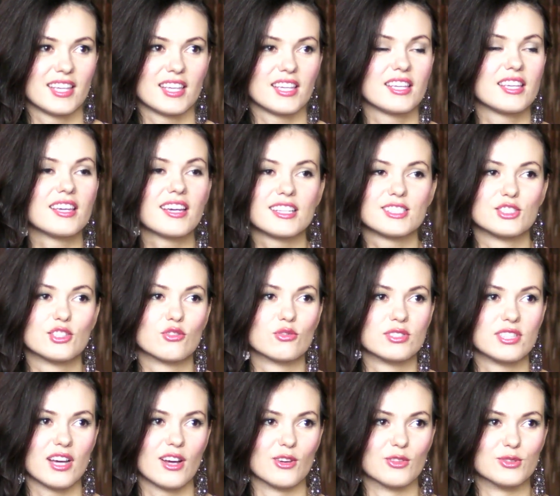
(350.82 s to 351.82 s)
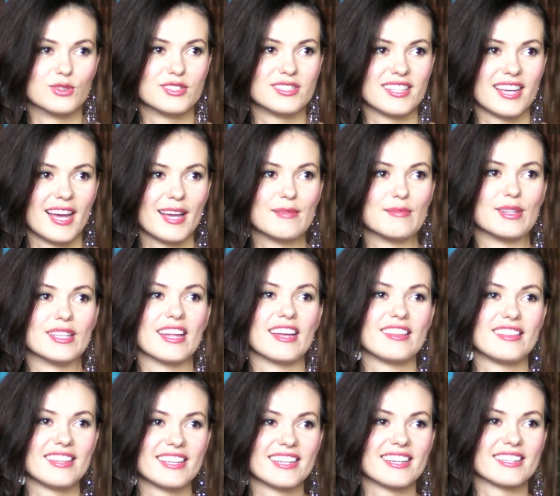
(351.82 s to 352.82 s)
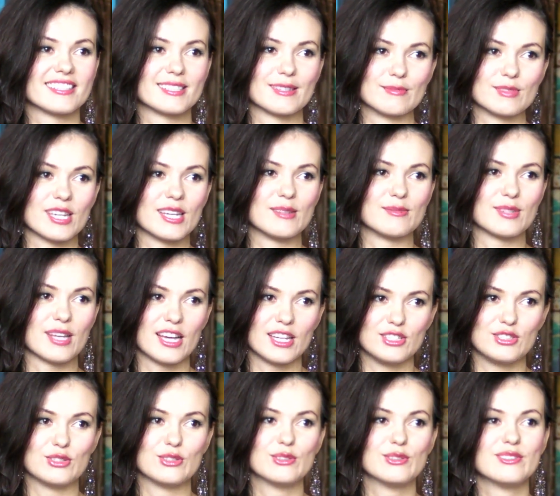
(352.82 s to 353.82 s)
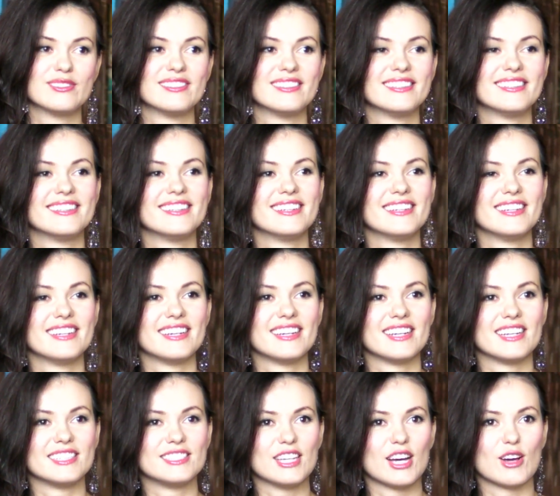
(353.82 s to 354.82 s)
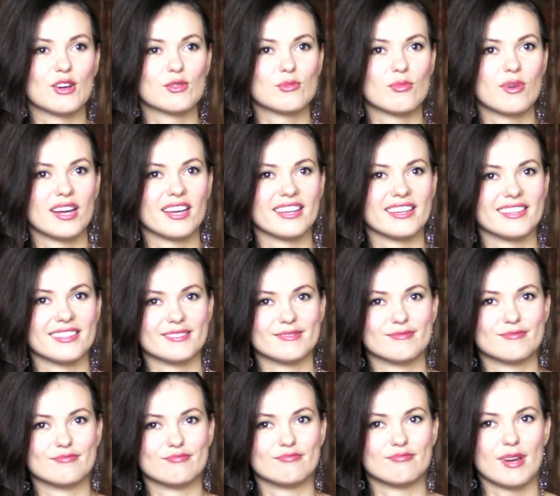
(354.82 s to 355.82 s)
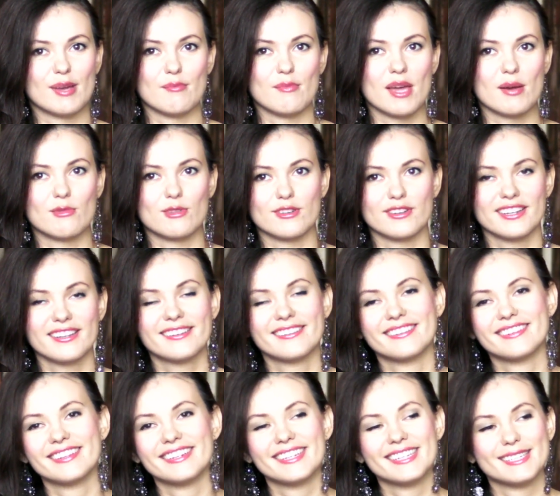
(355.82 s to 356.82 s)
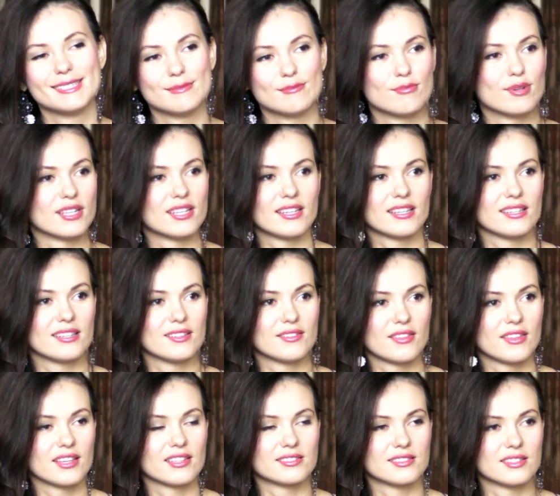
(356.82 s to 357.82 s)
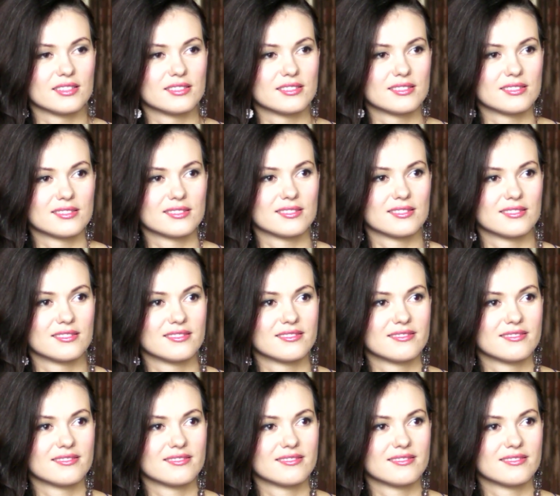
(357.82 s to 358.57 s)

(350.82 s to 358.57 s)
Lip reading: He has no doubts. I mean, I think sometimes I do doubt my memory, but he thinks it's...